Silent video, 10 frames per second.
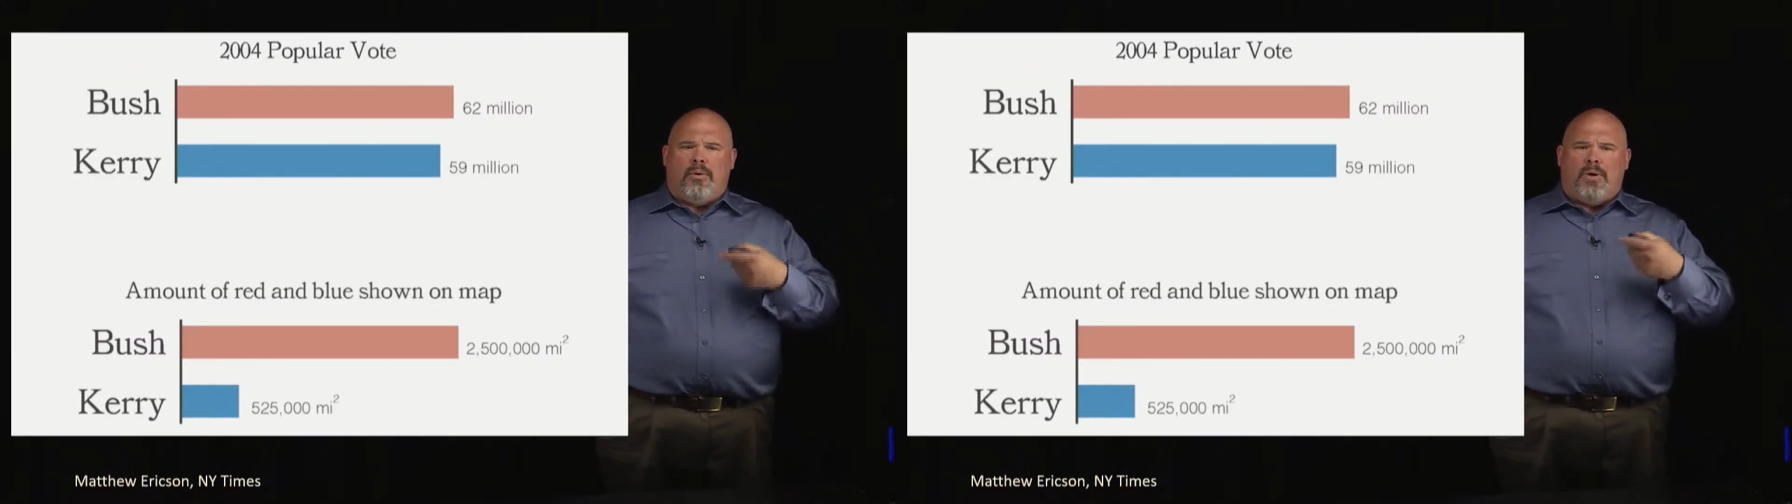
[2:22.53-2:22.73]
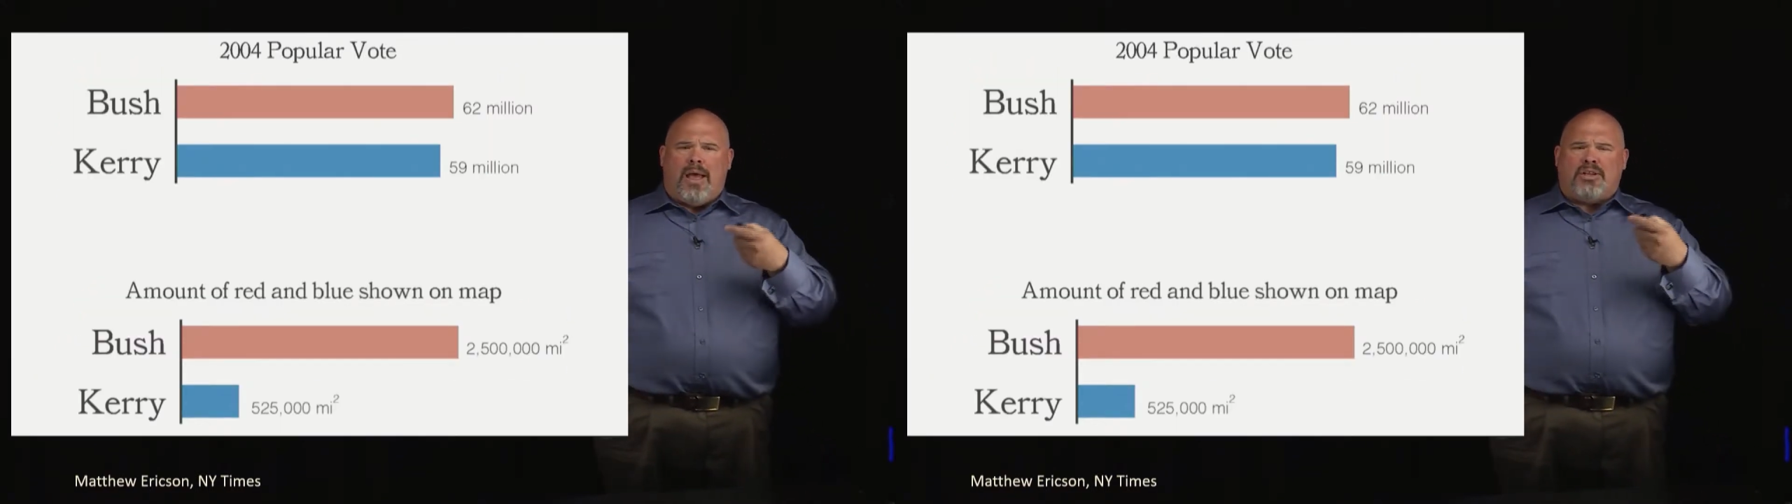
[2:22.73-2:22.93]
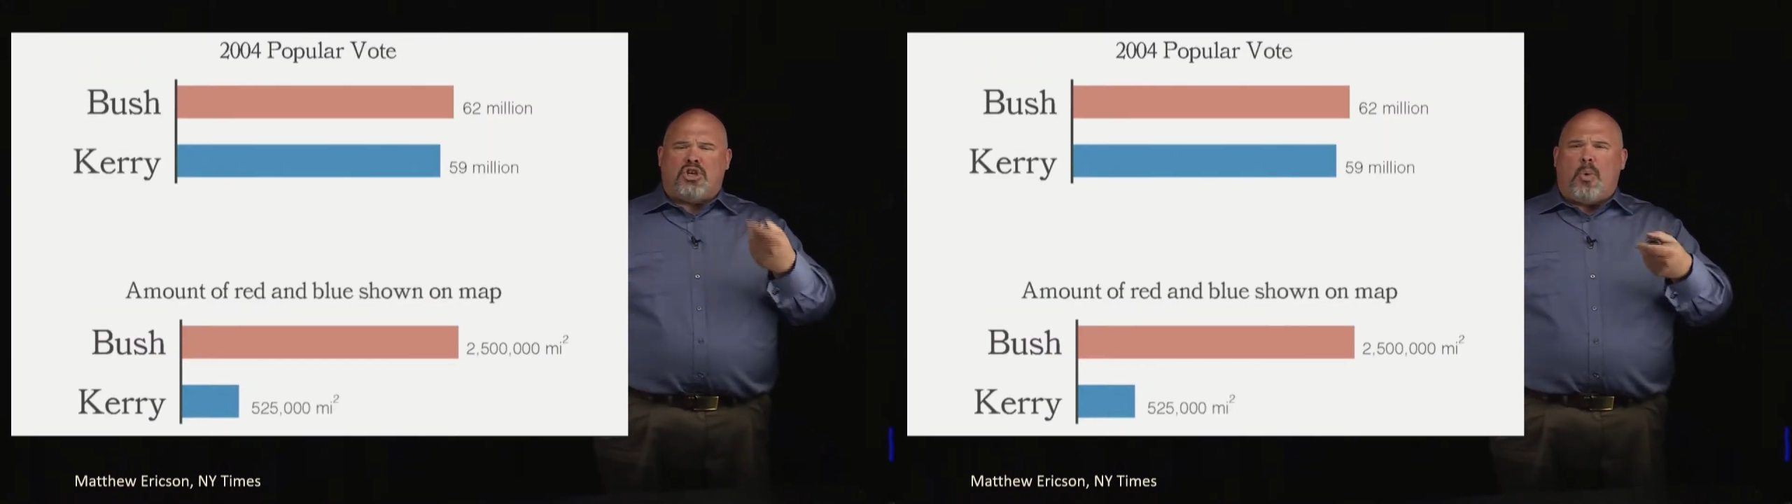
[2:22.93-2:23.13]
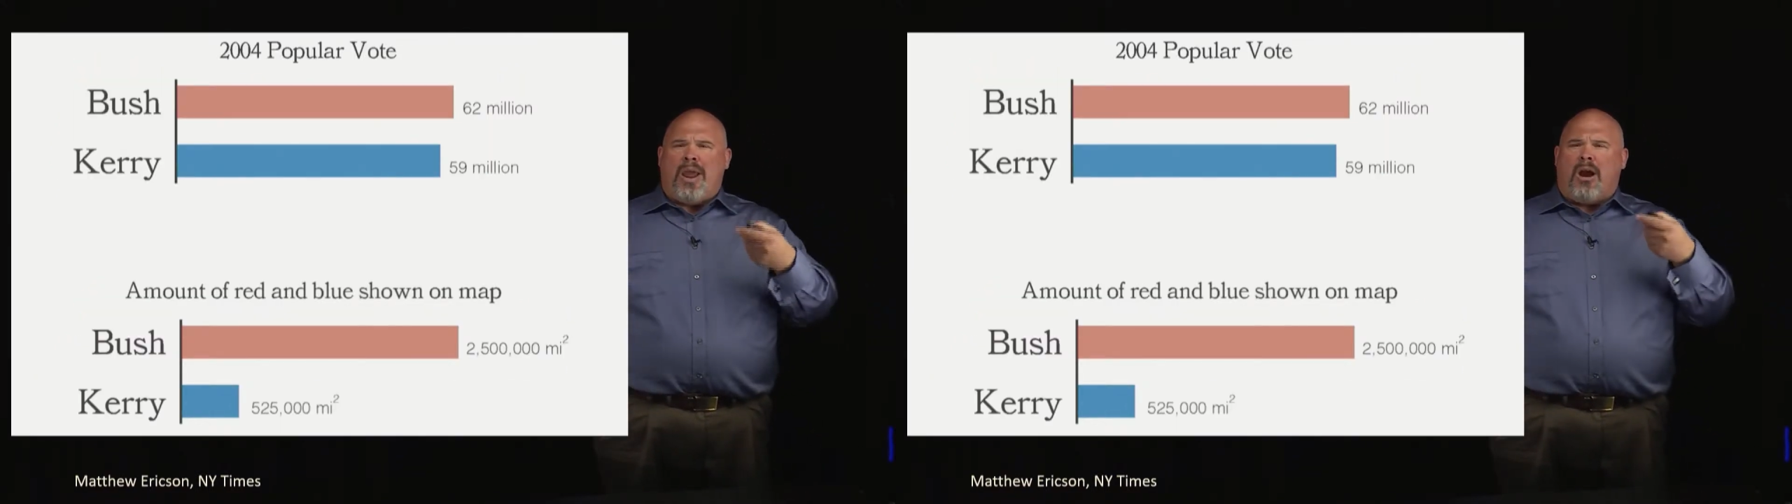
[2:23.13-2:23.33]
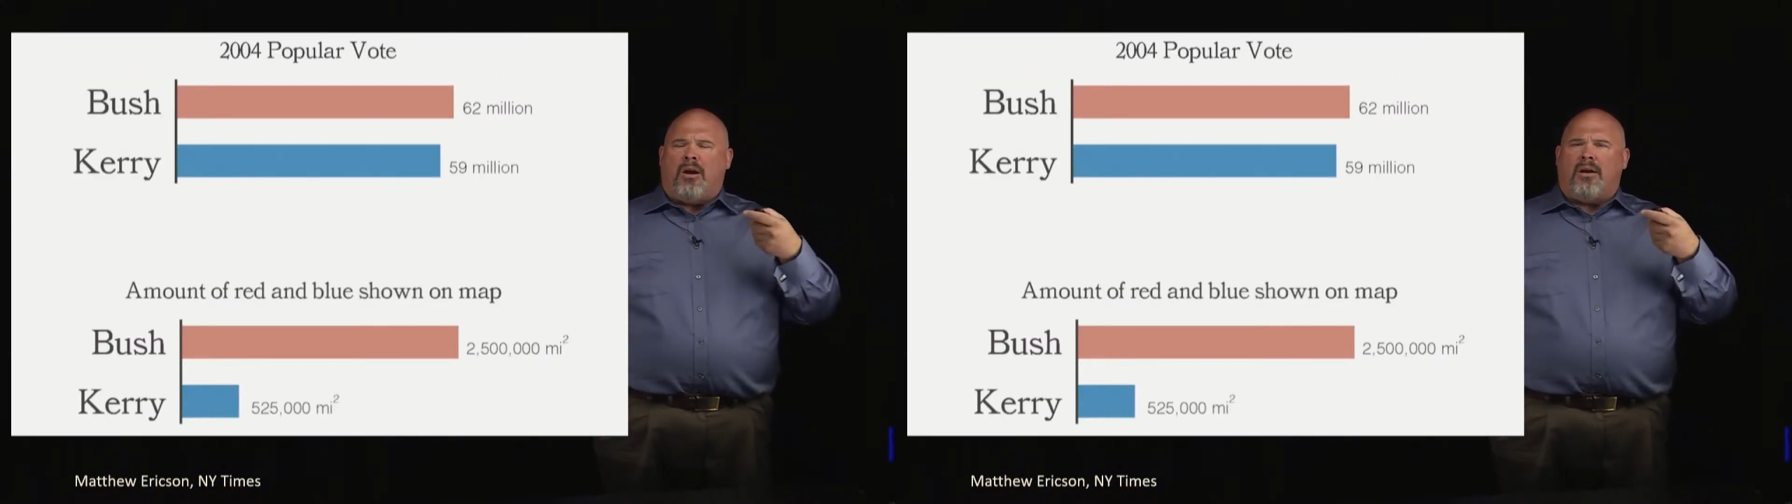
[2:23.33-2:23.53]
And so
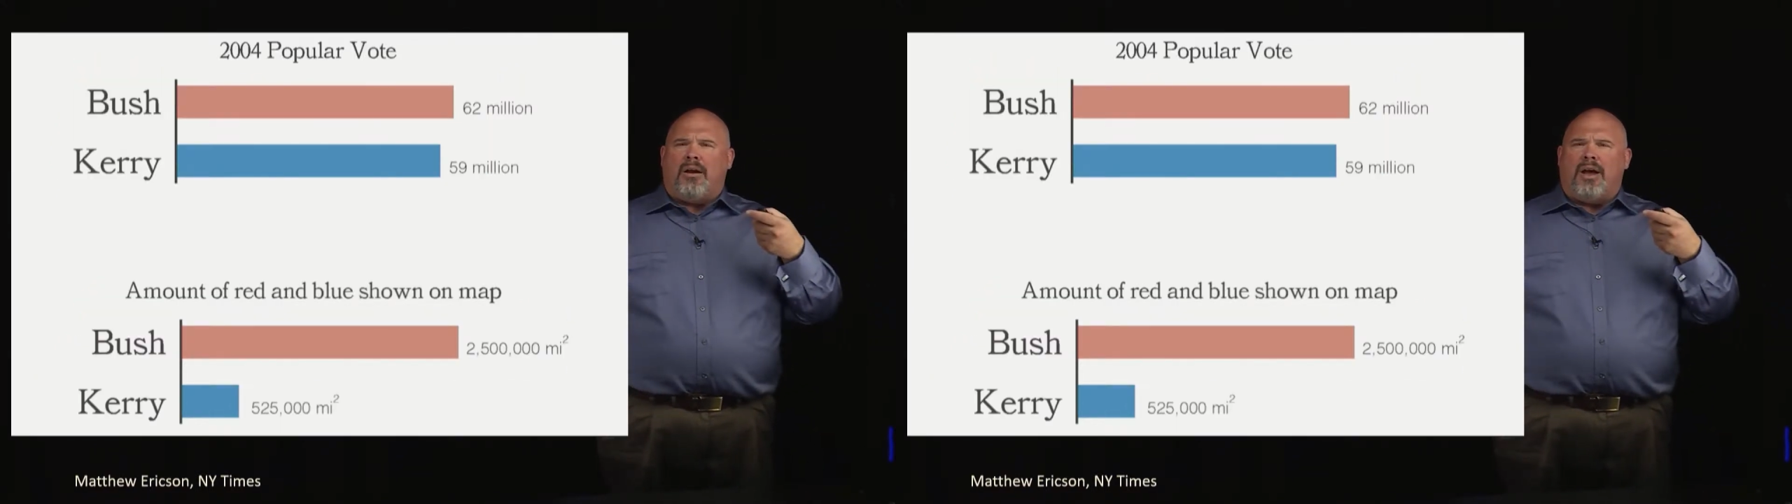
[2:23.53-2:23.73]
we are